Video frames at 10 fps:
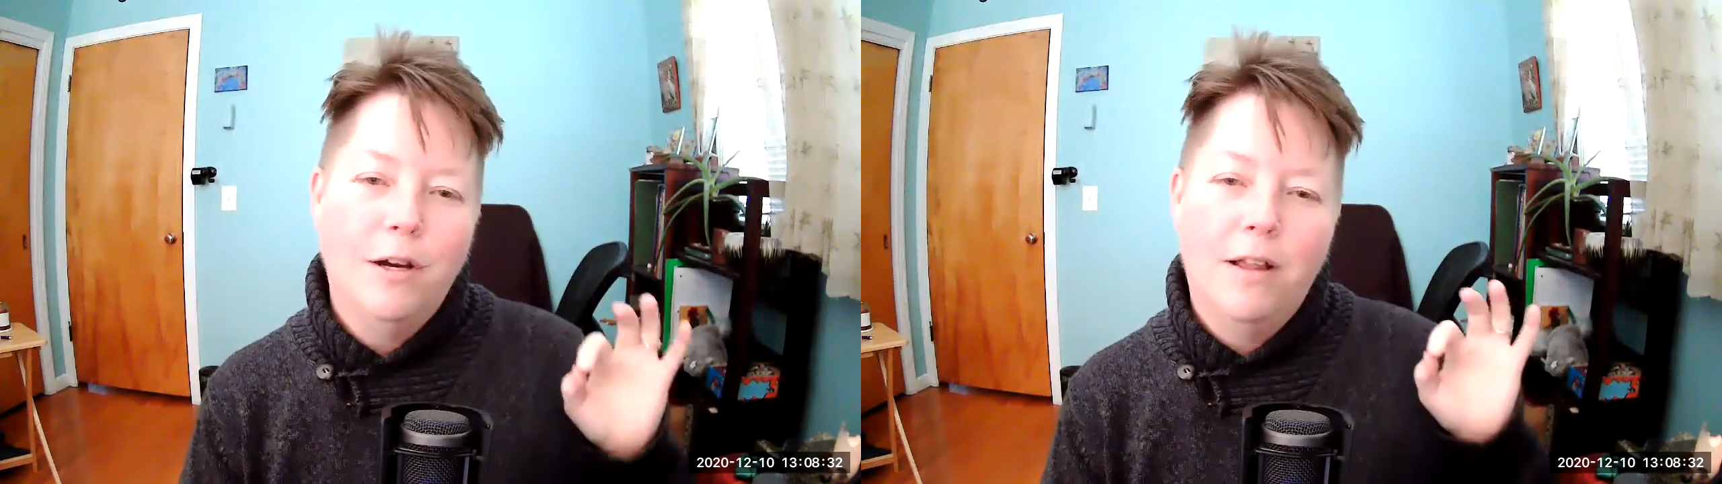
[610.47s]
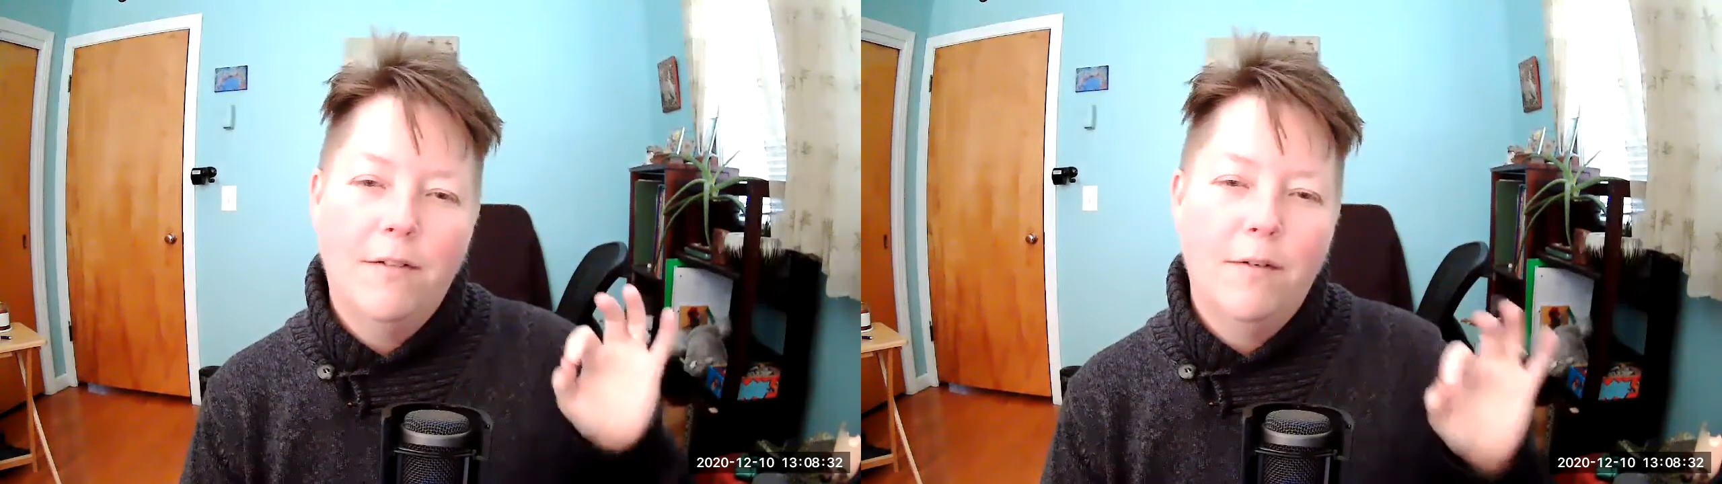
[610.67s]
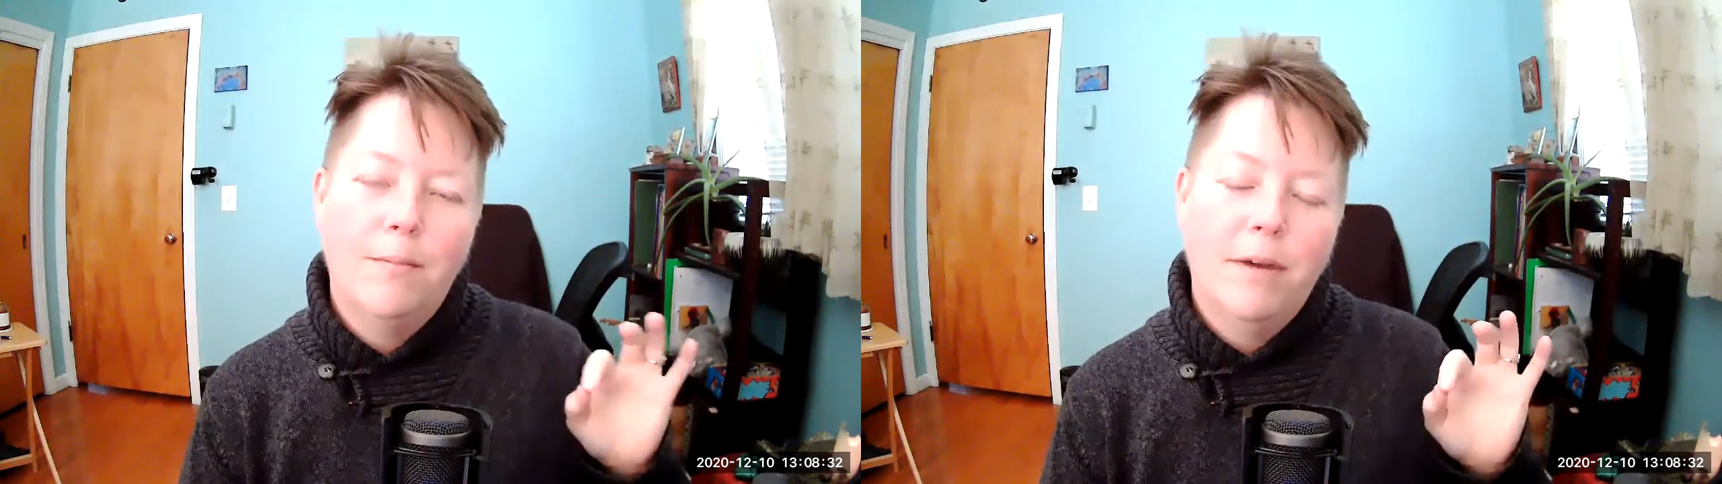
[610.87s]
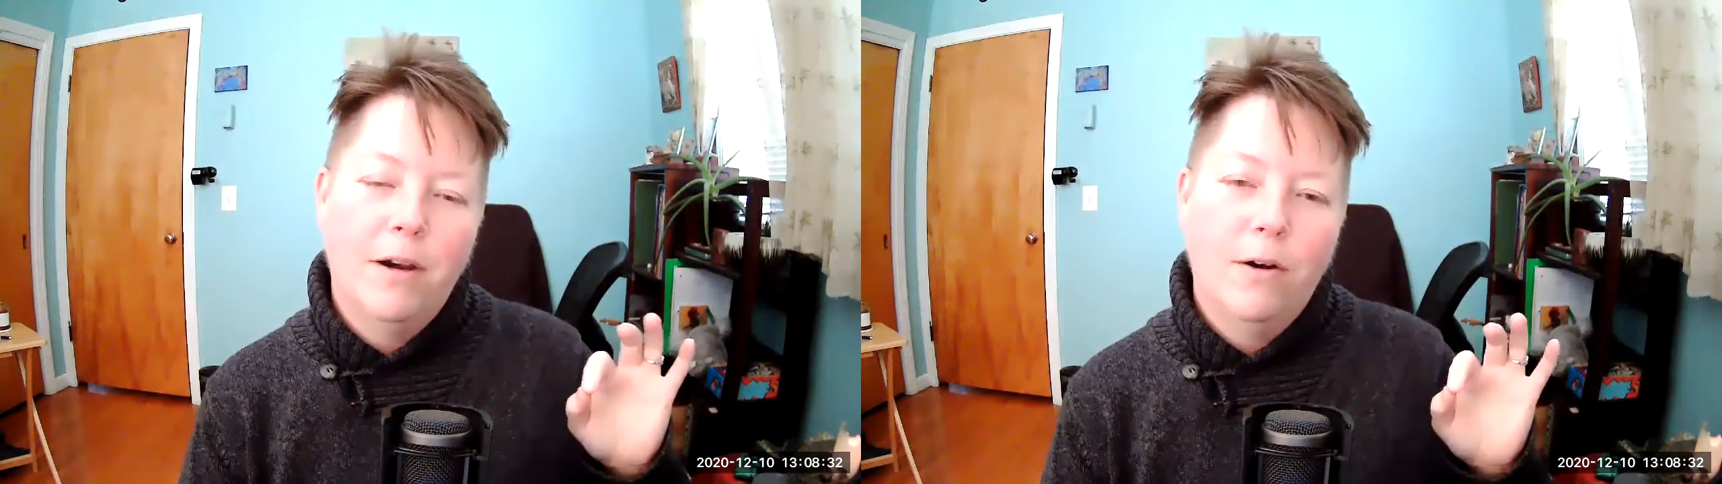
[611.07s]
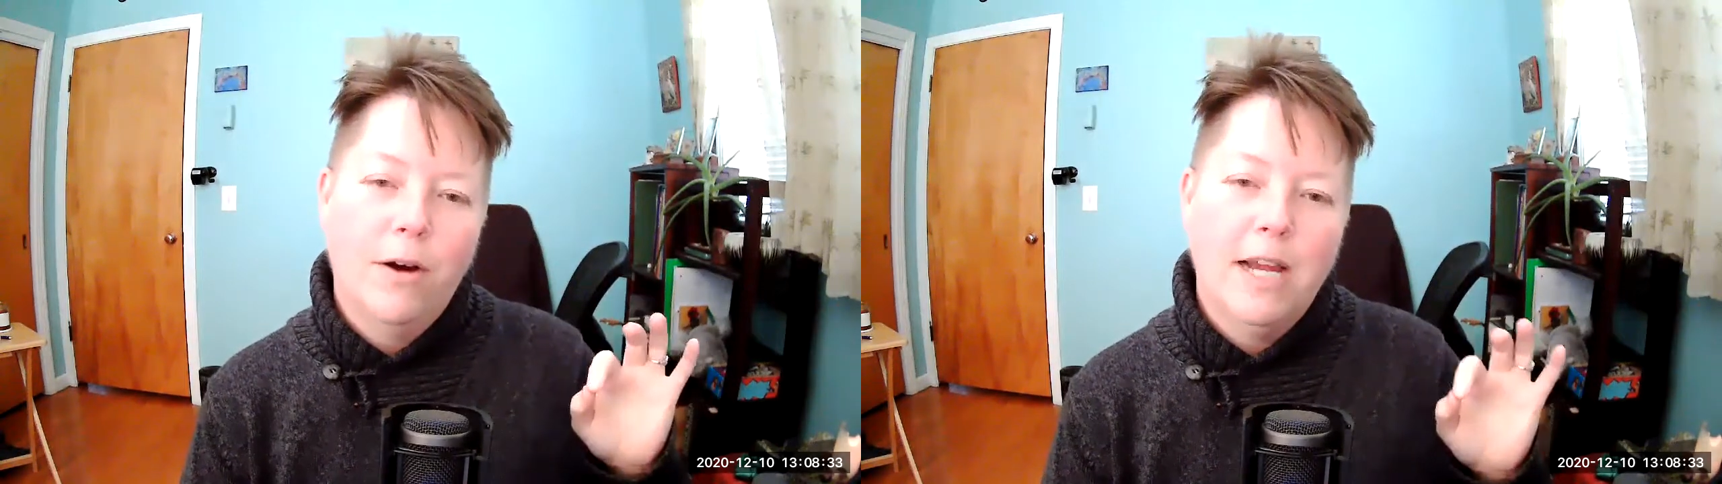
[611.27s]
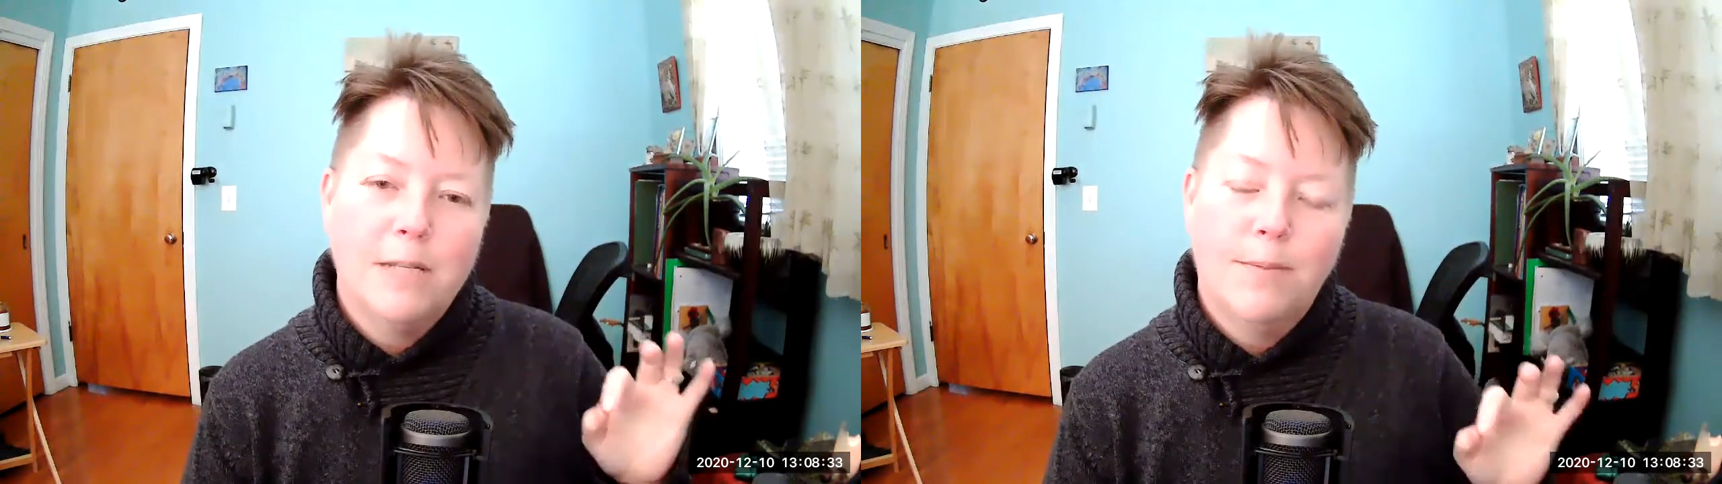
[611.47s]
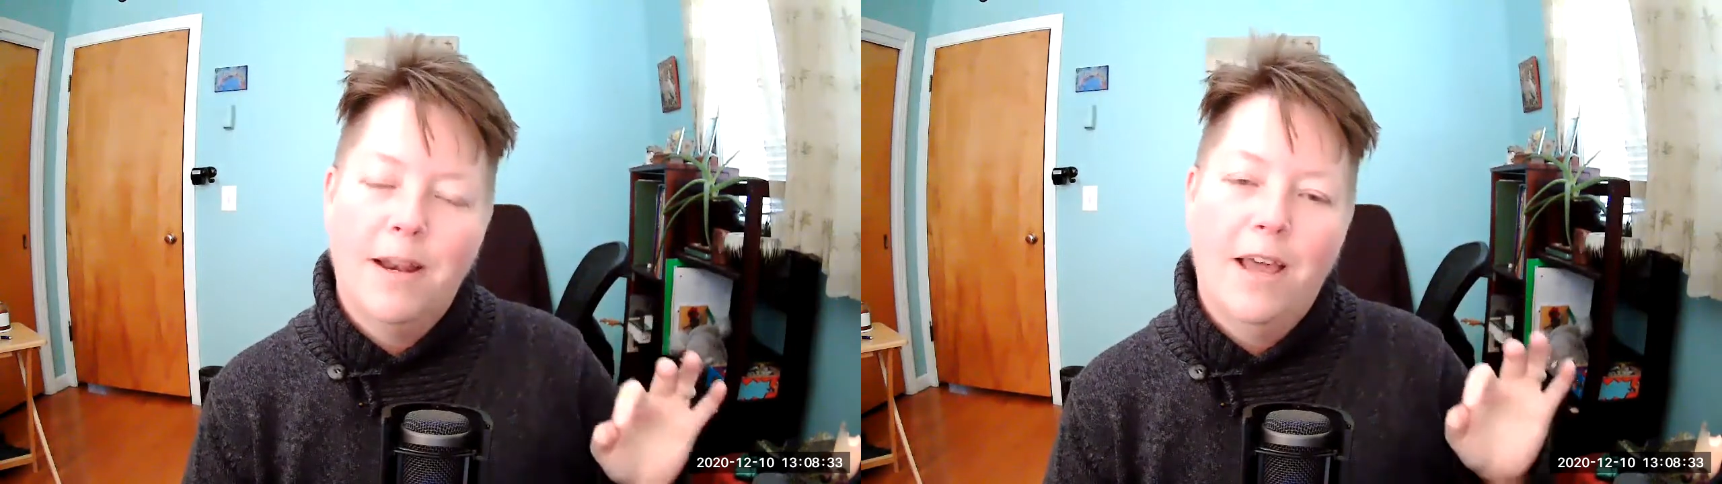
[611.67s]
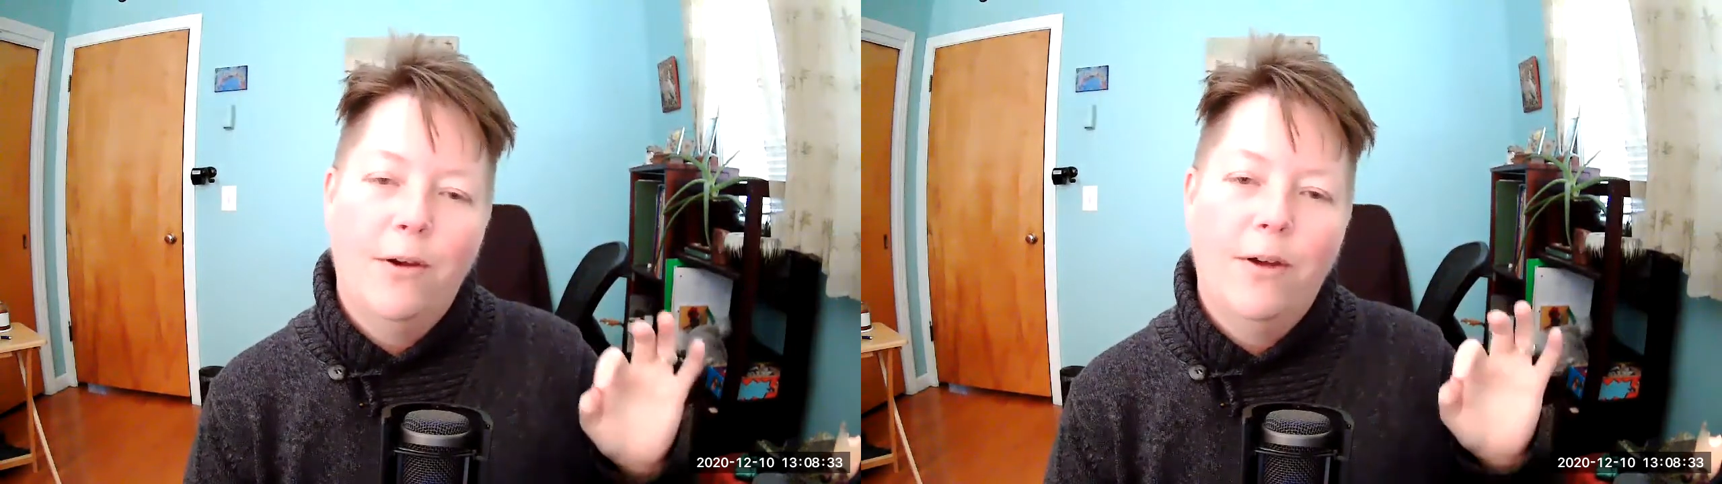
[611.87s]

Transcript: I'll have a better grasp on how to